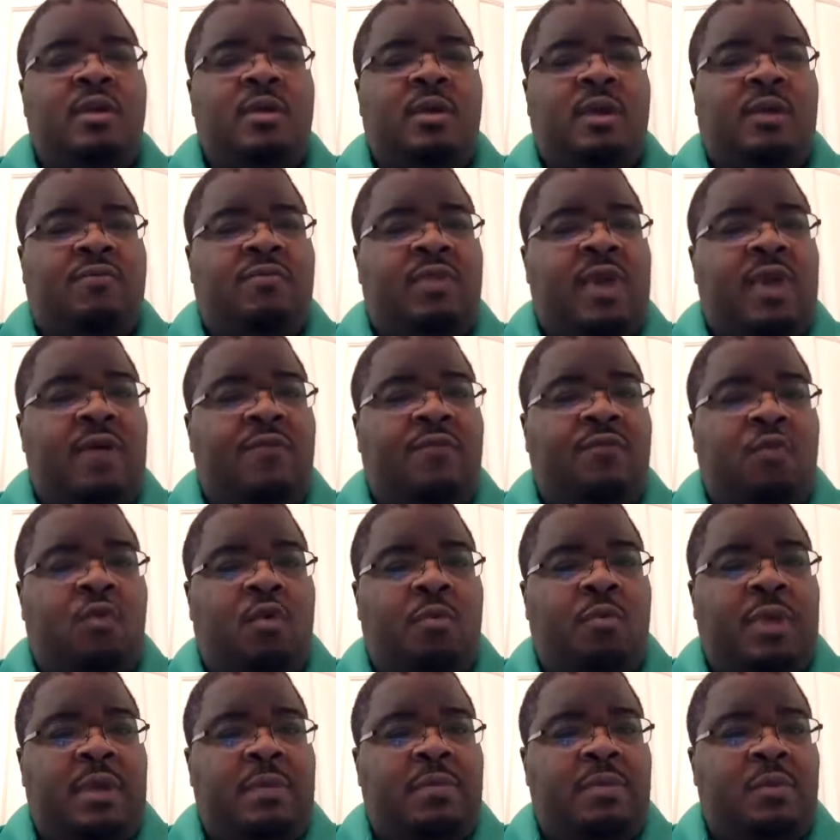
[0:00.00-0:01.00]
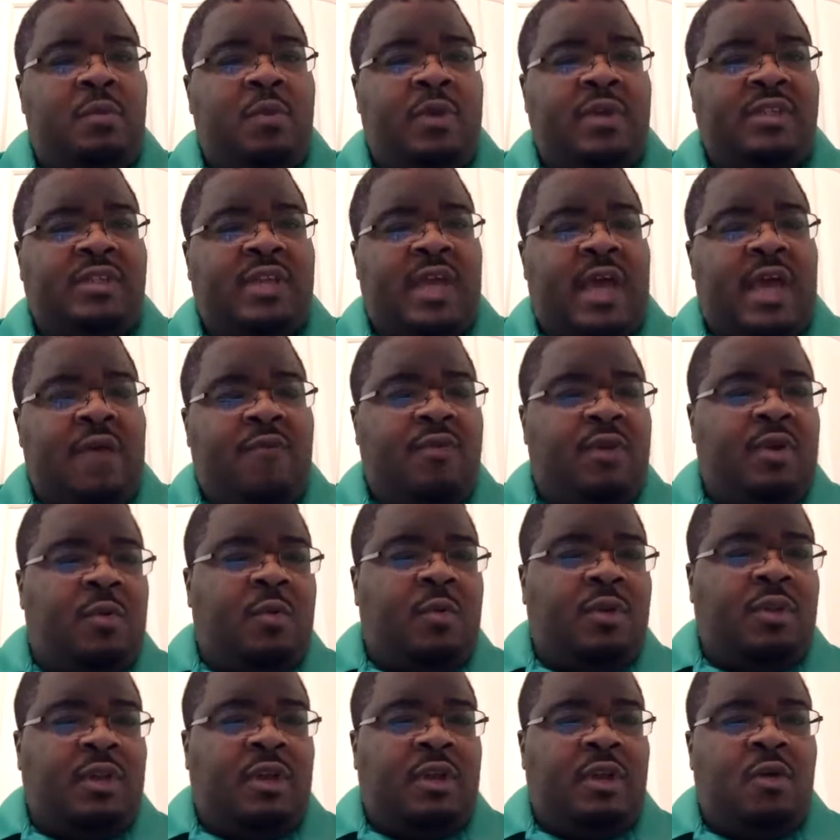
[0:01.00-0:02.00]
If not for people in West Africa
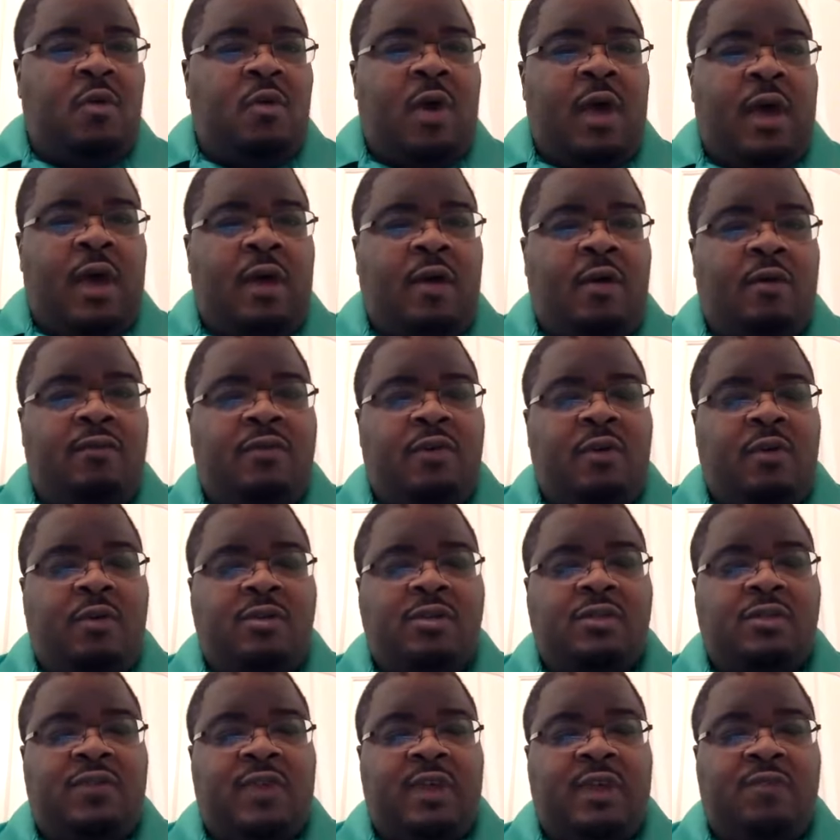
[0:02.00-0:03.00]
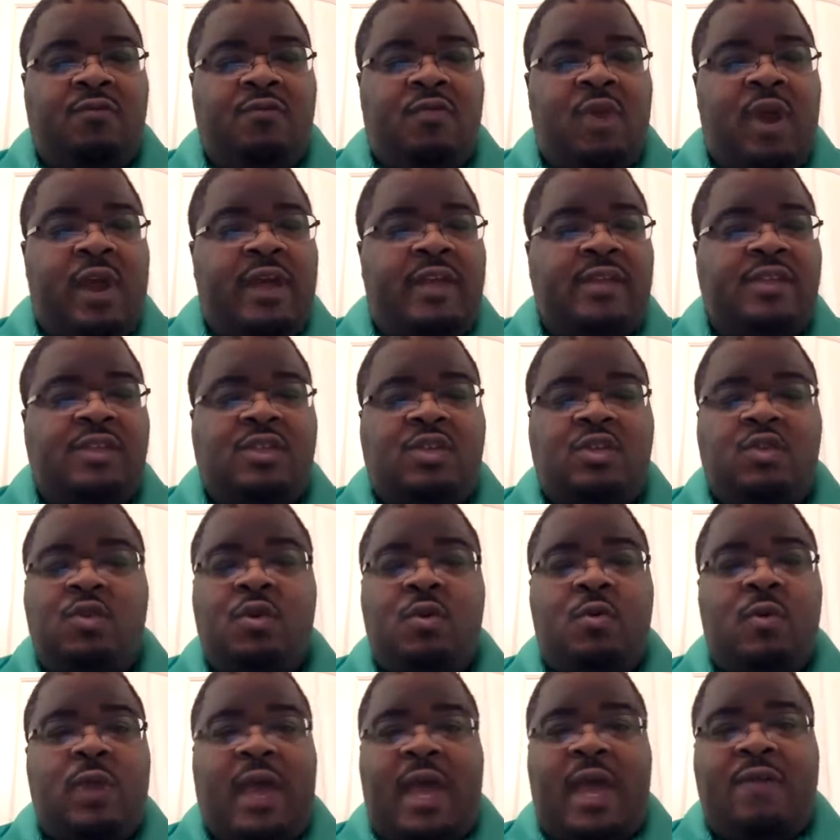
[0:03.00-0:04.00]
with the know-how of cultivating rice, you
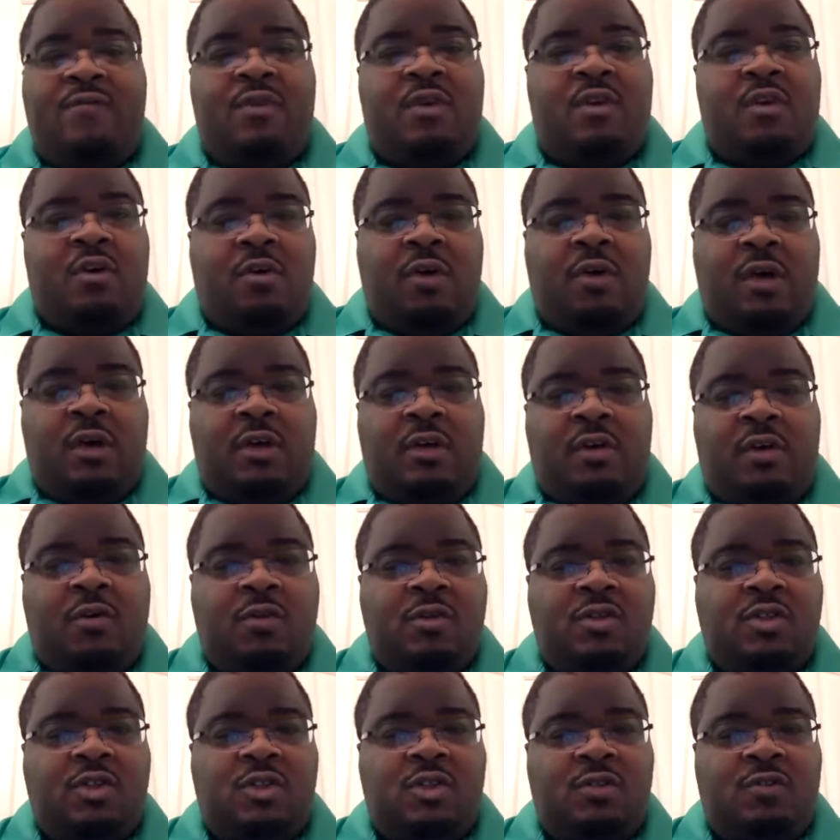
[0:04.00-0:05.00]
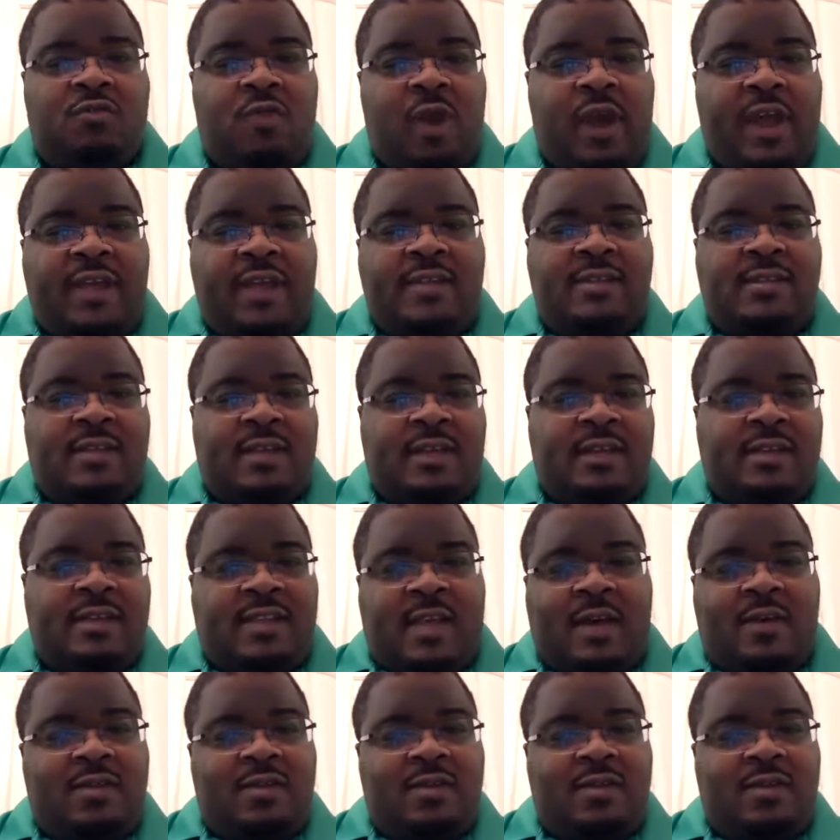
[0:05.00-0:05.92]
don't have a culture of rice in South